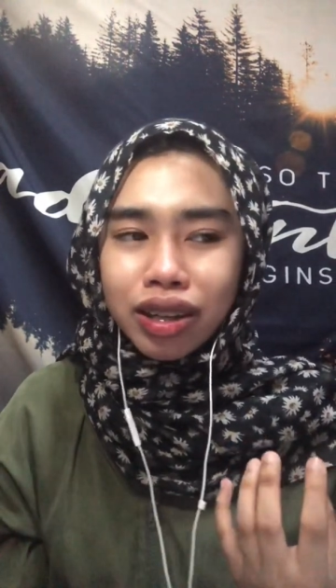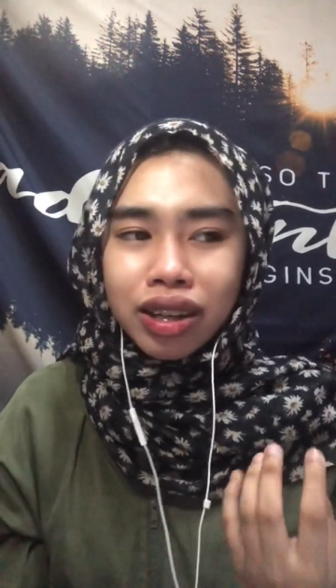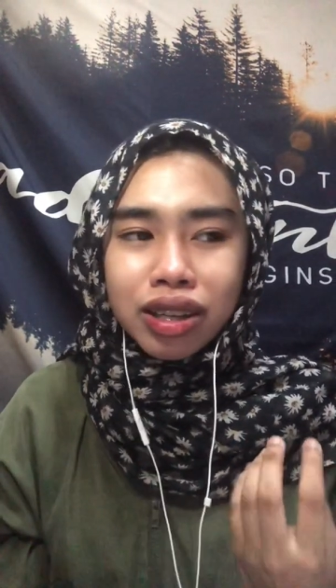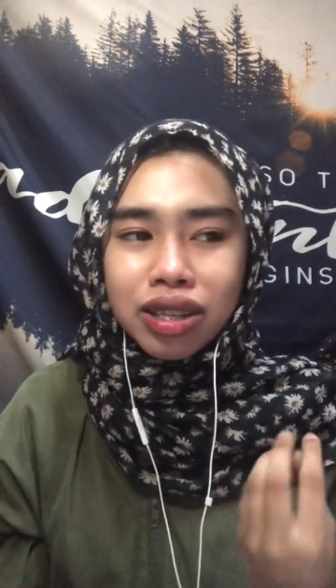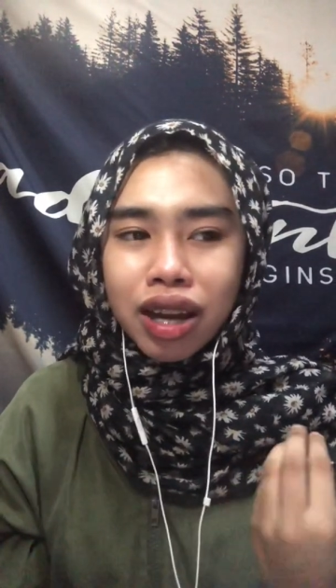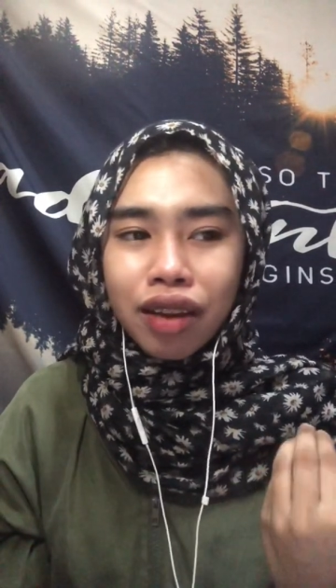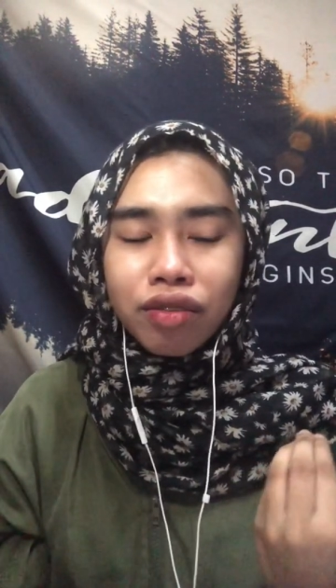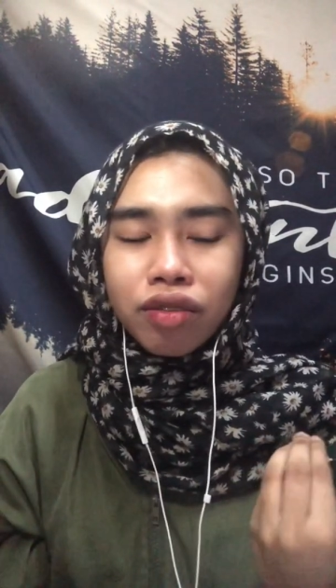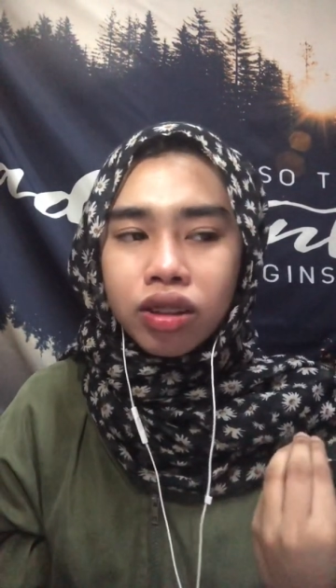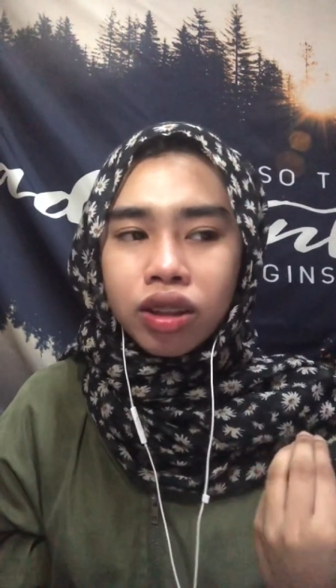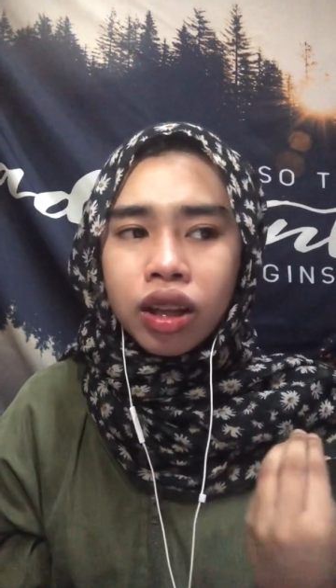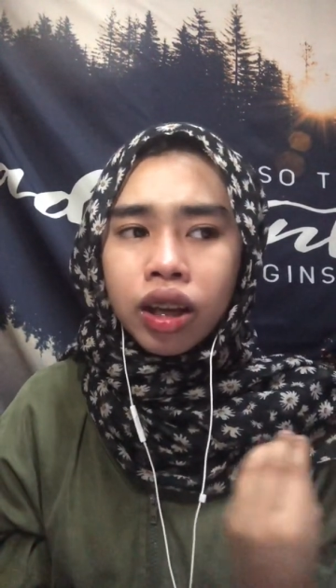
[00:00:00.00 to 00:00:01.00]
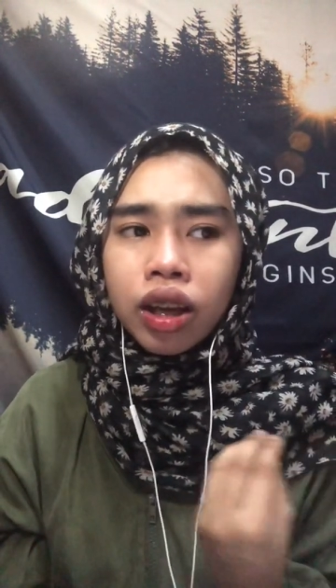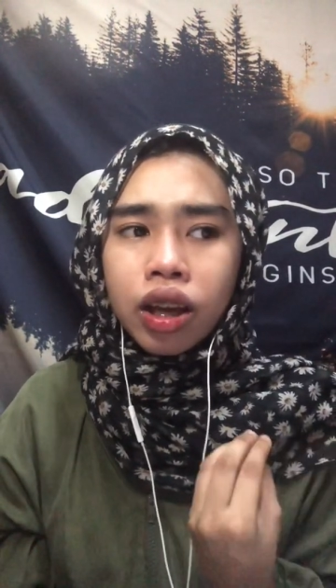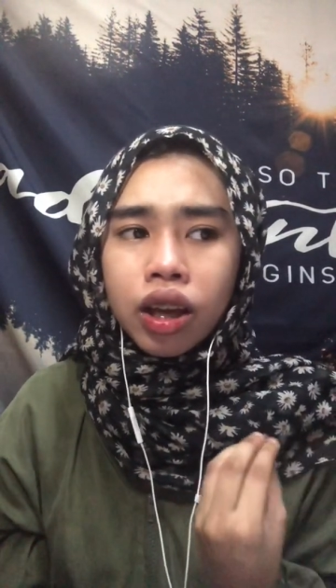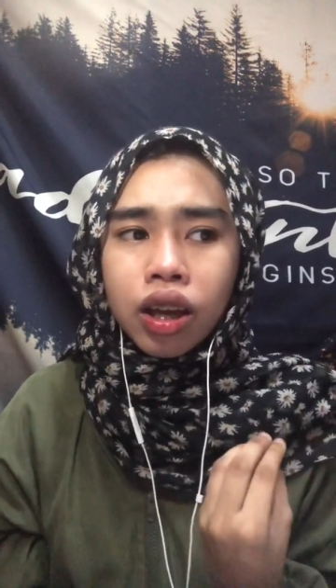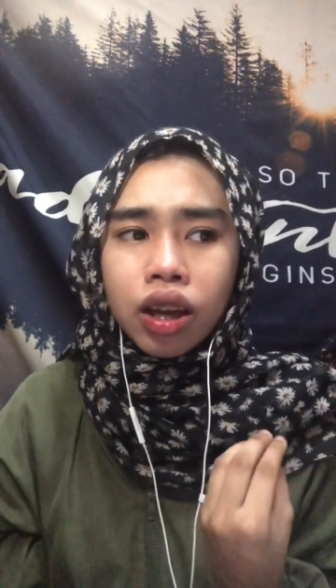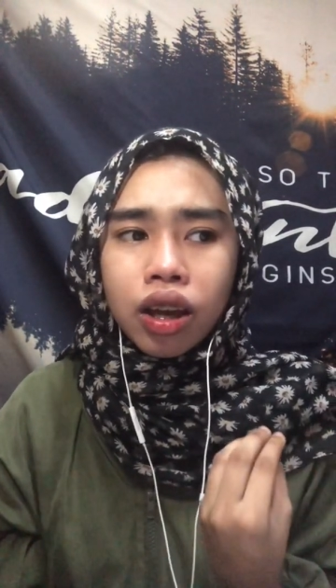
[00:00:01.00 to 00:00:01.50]
because I feel like
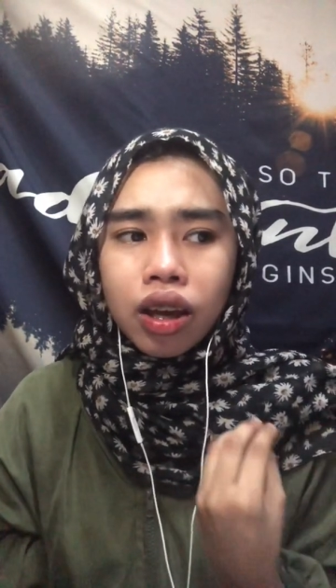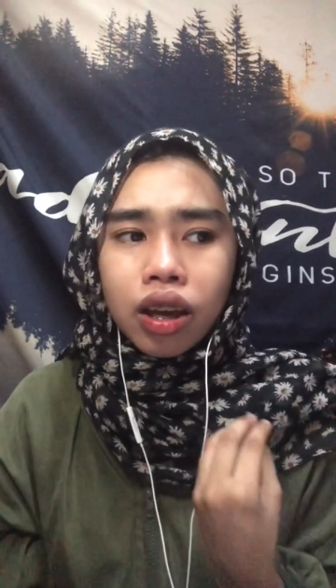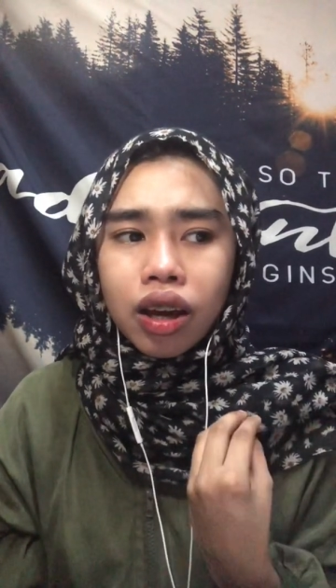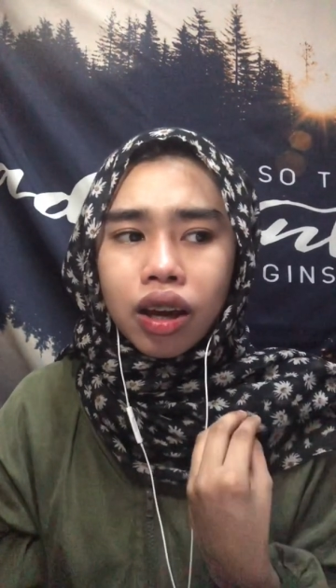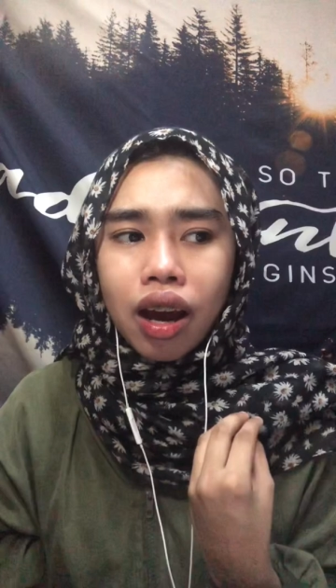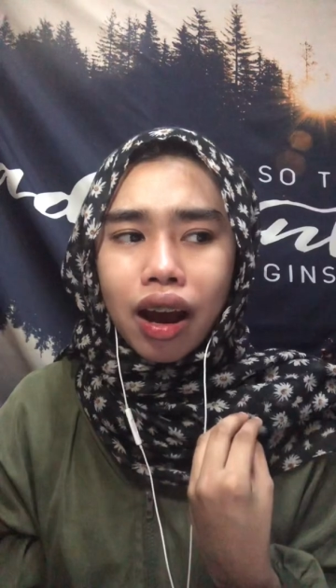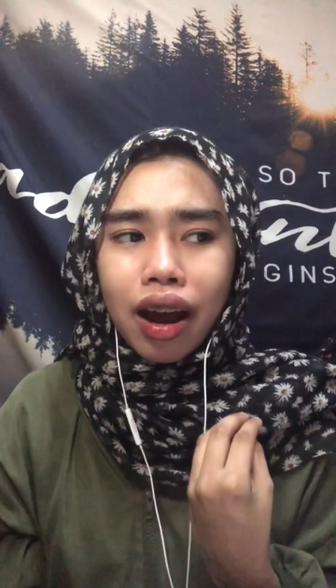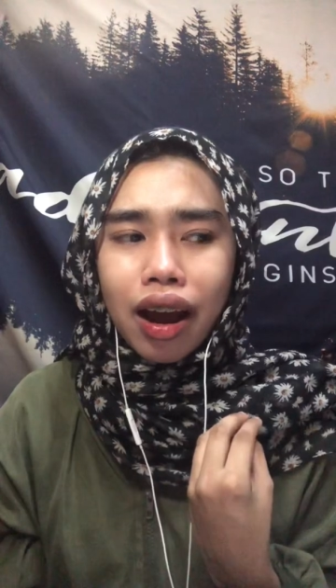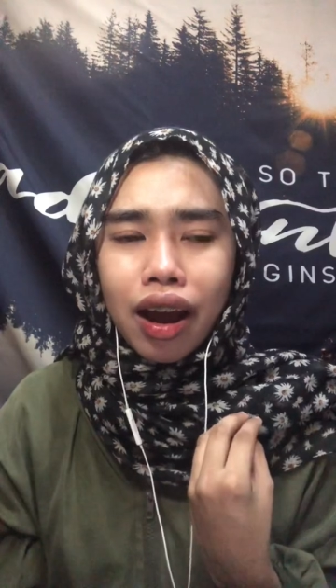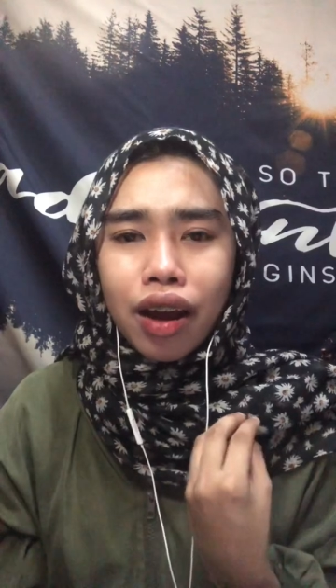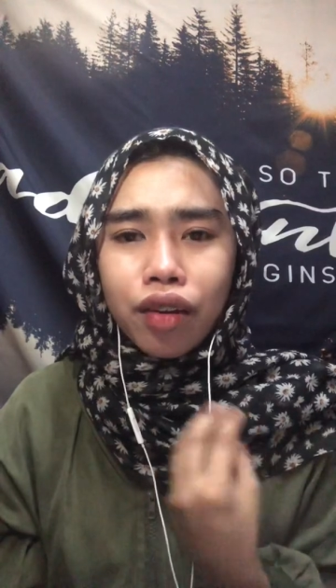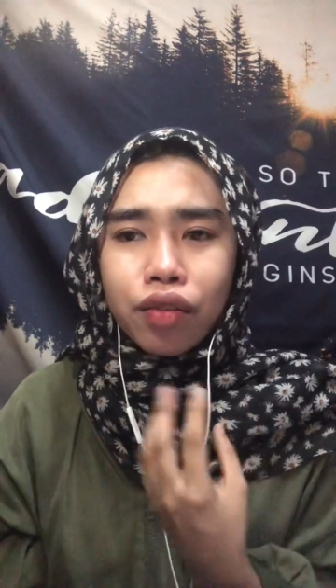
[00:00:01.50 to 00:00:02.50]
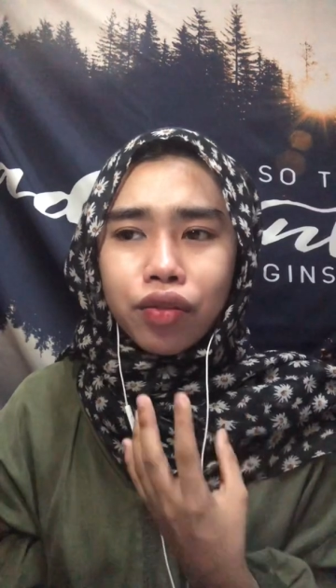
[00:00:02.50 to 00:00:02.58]
I